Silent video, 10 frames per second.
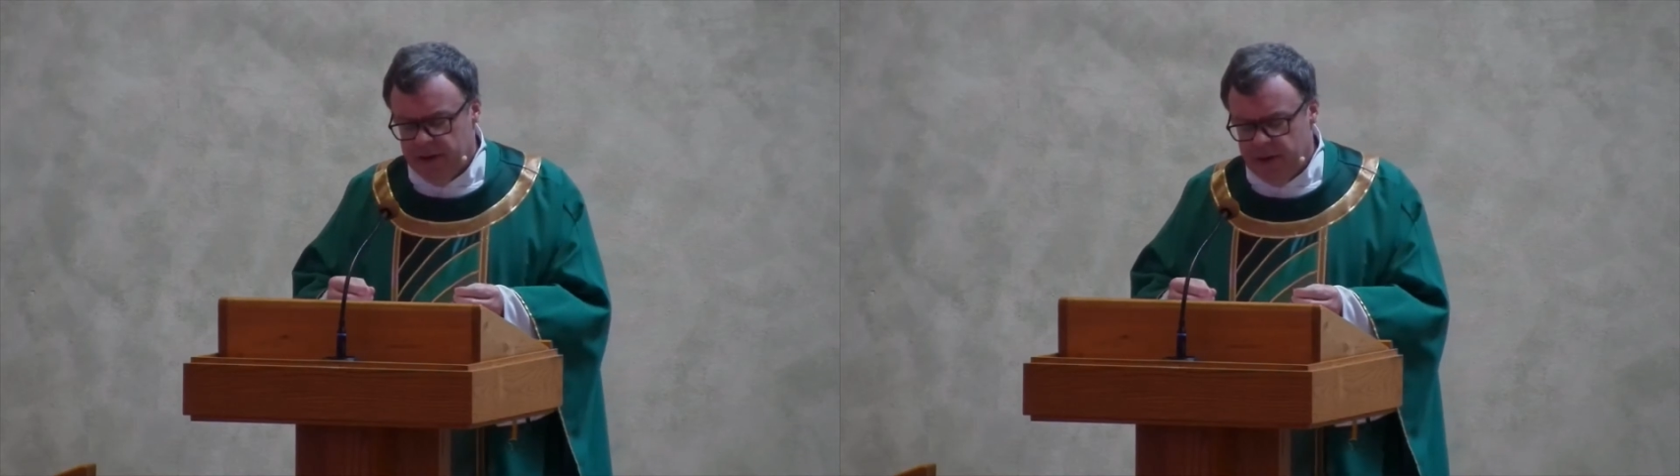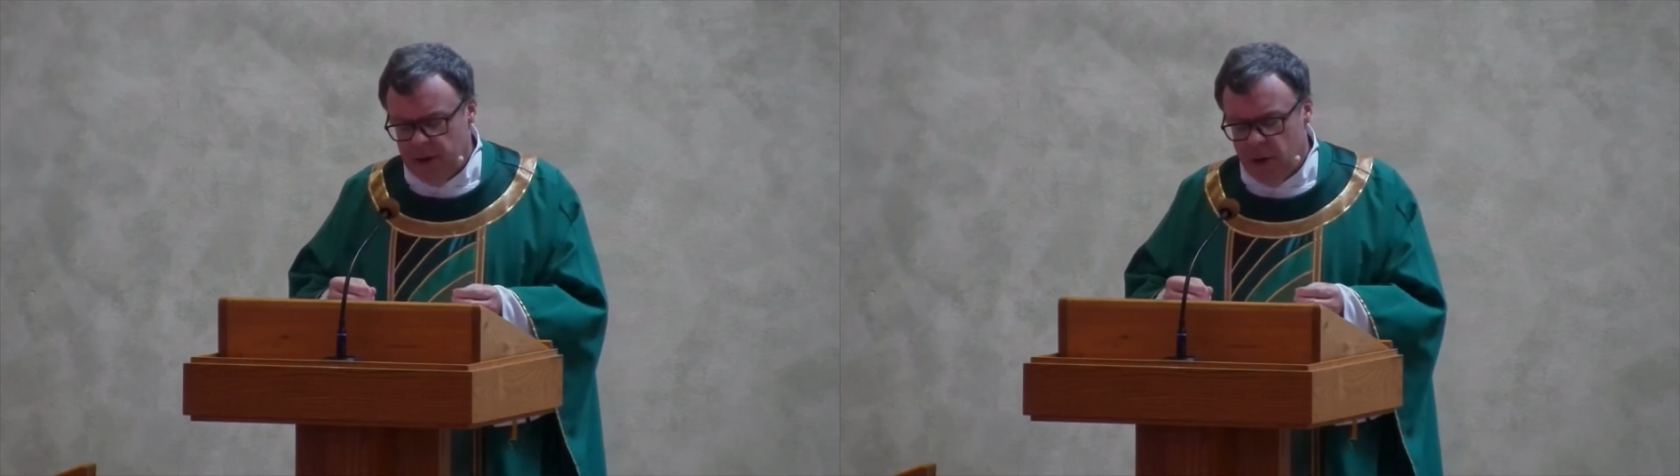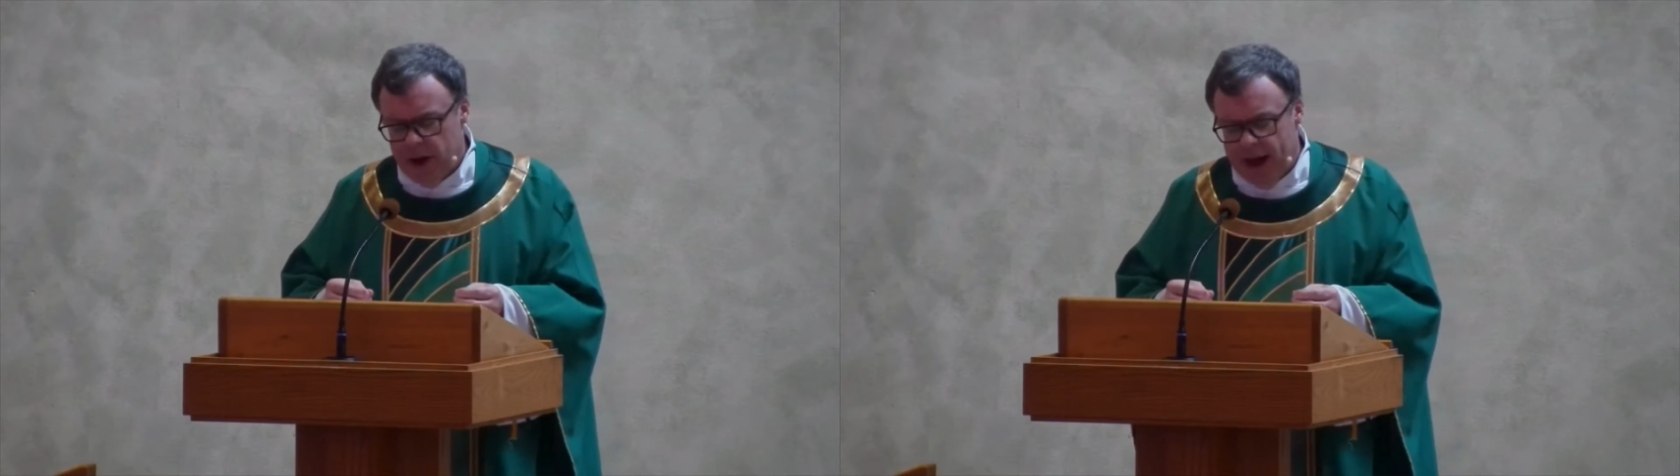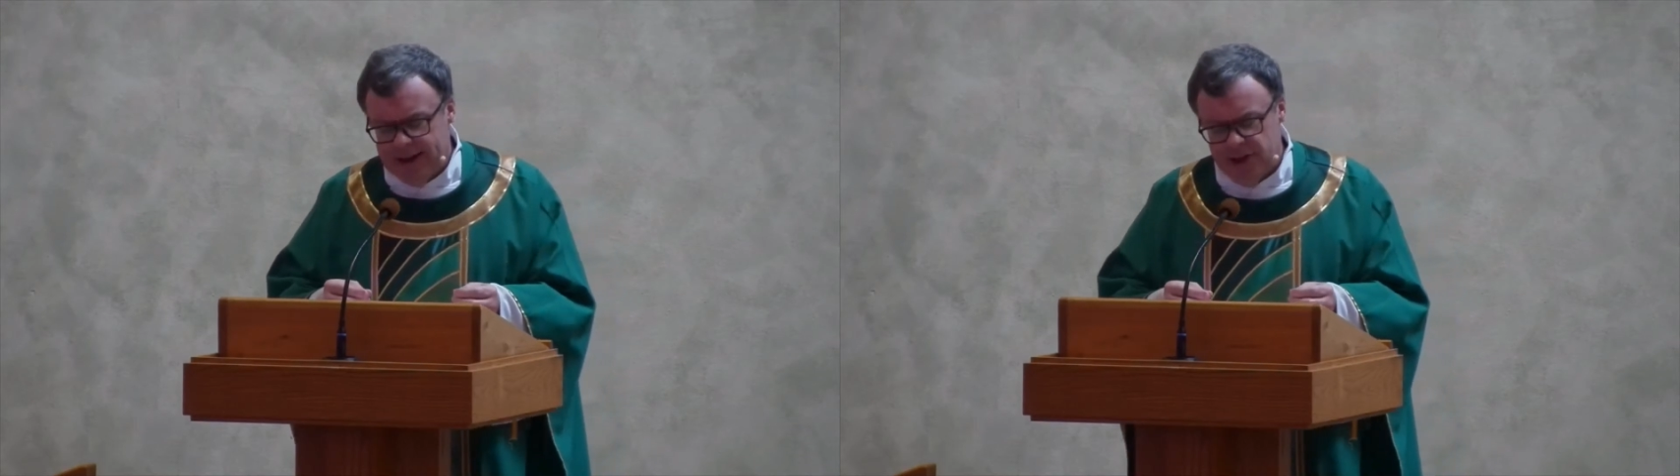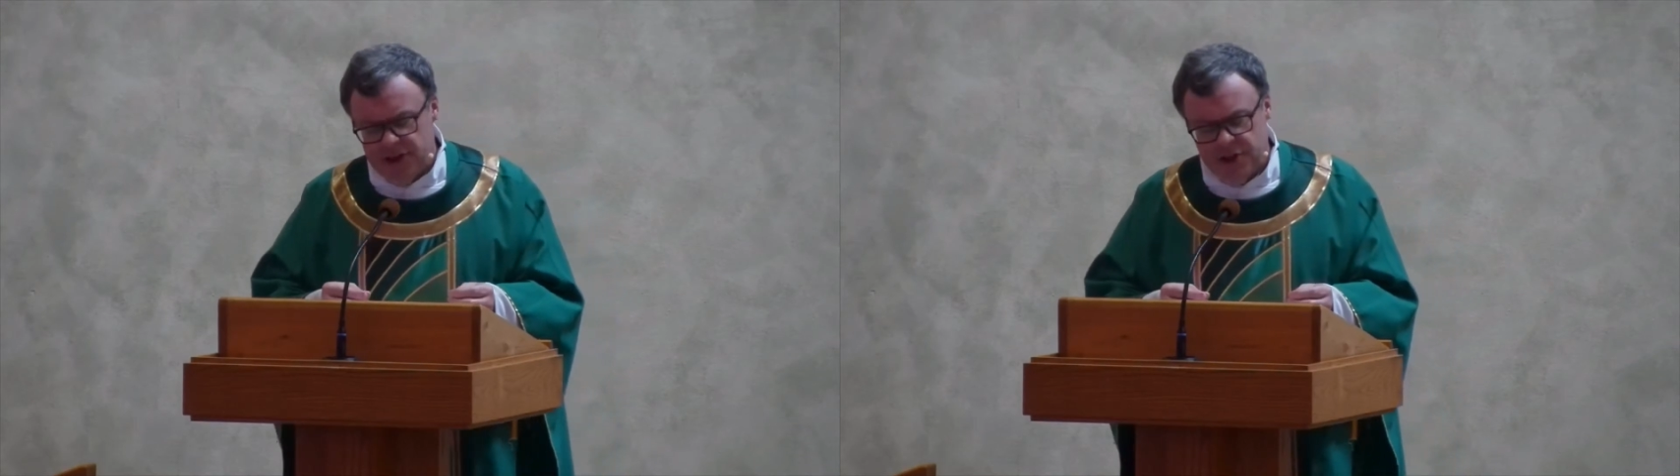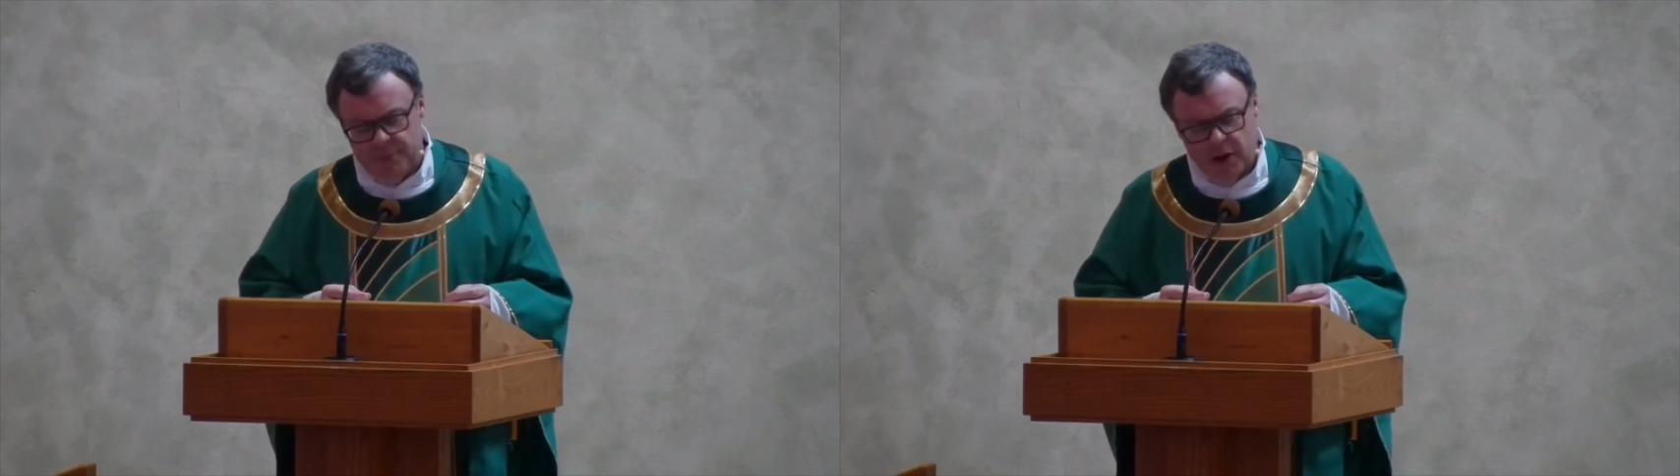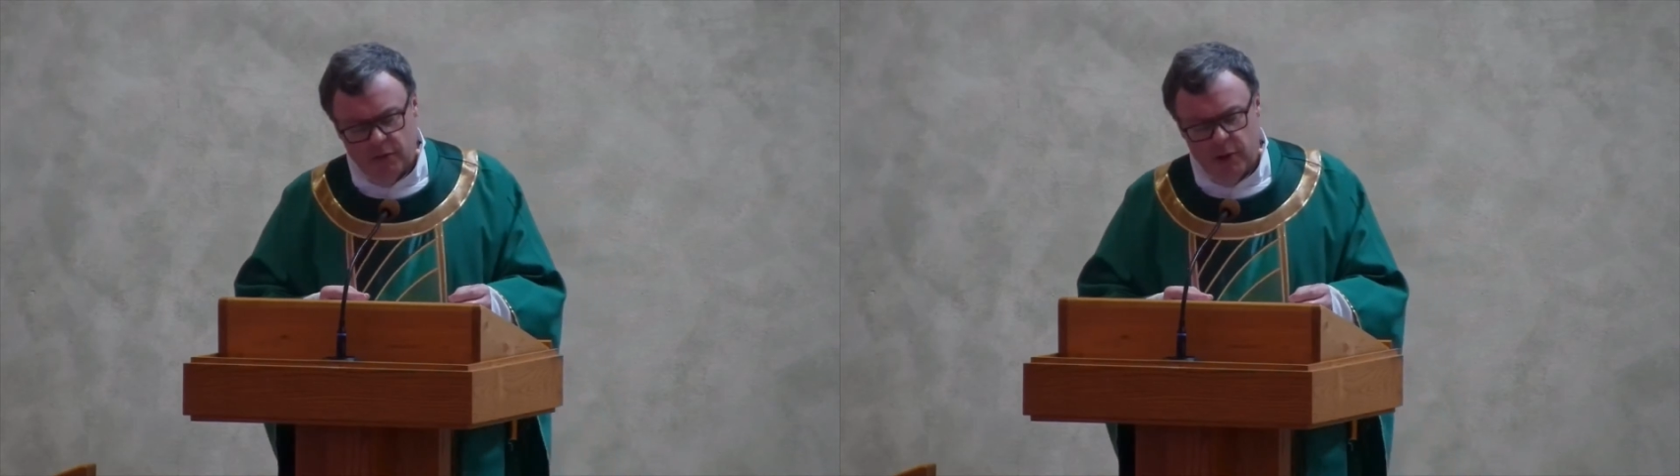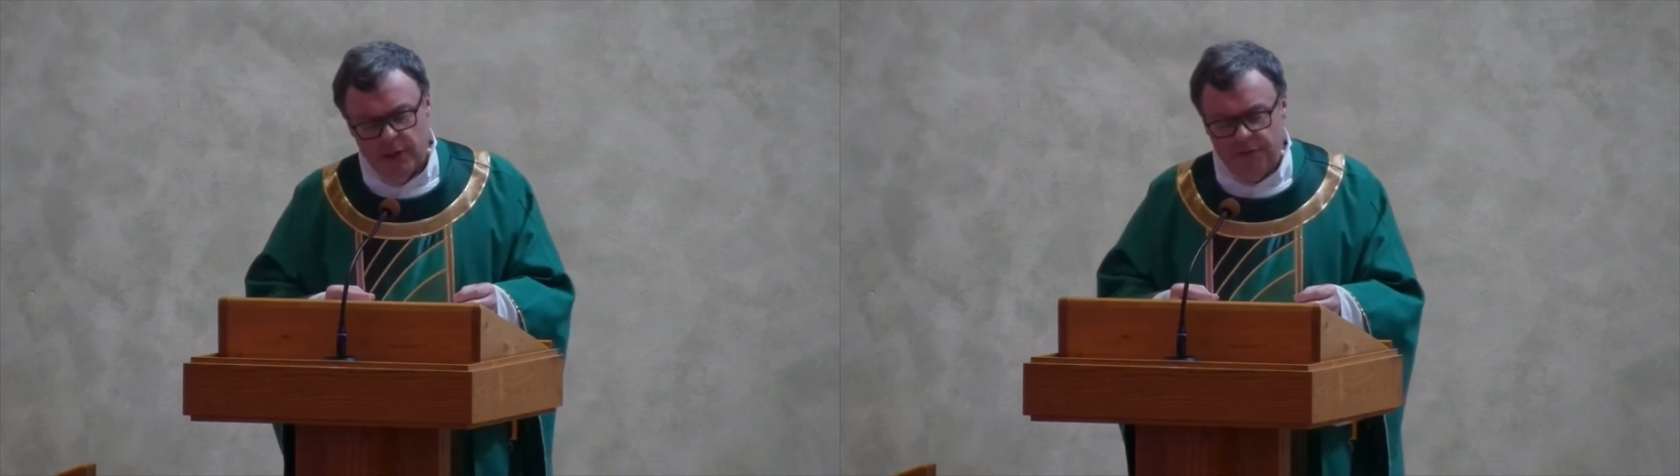the Lord asks us
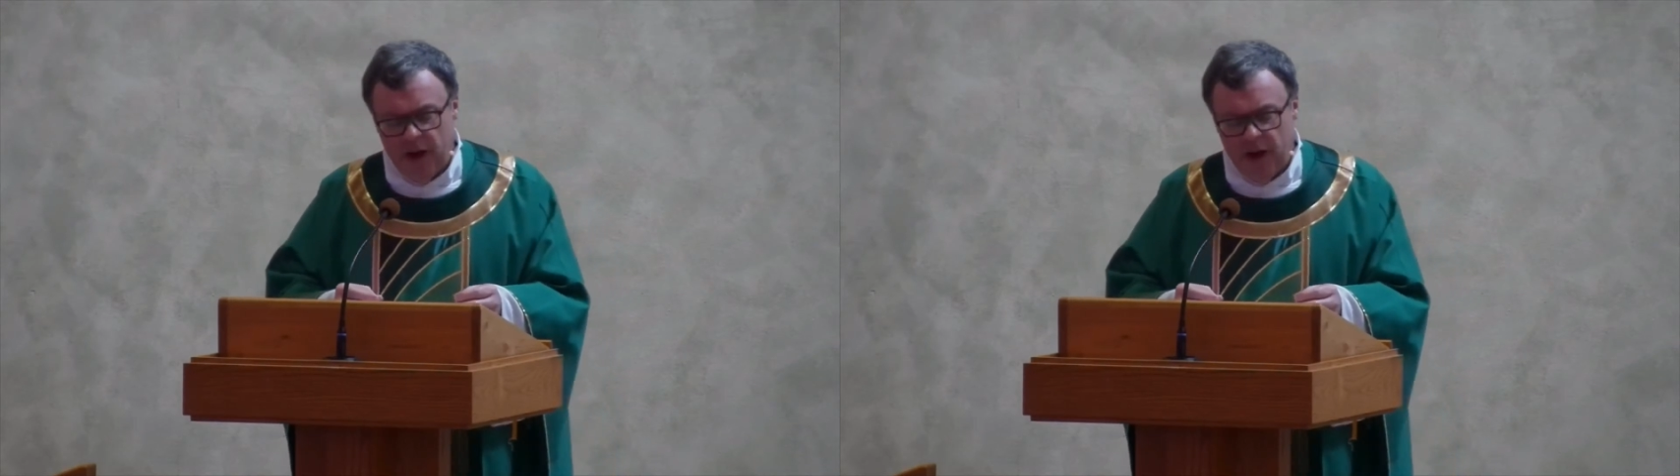about when we